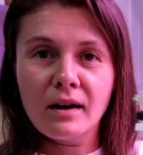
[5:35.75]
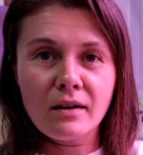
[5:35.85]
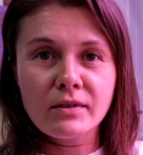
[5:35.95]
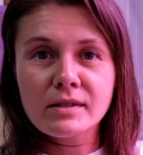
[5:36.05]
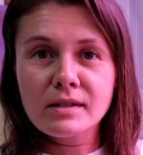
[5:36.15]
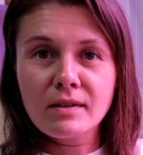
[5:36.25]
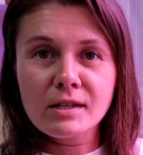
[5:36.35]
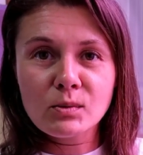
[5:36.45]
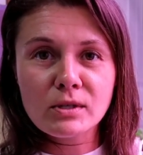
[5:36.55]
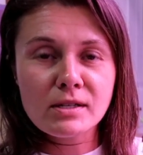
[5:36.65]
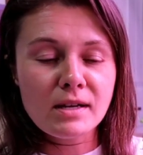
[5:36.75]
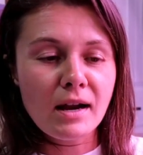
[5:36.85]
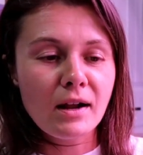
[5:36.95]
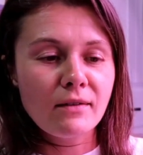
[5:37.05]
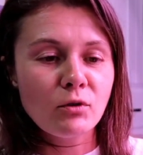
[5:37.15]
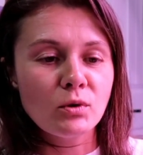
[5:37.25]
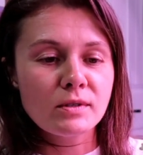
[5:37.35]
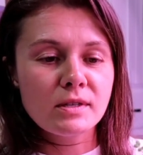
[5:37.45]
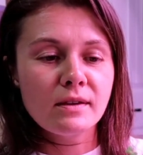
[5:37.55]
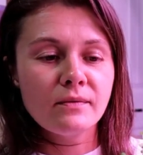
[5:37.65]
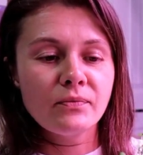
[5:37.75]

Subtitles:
Obviously this one does not have holes.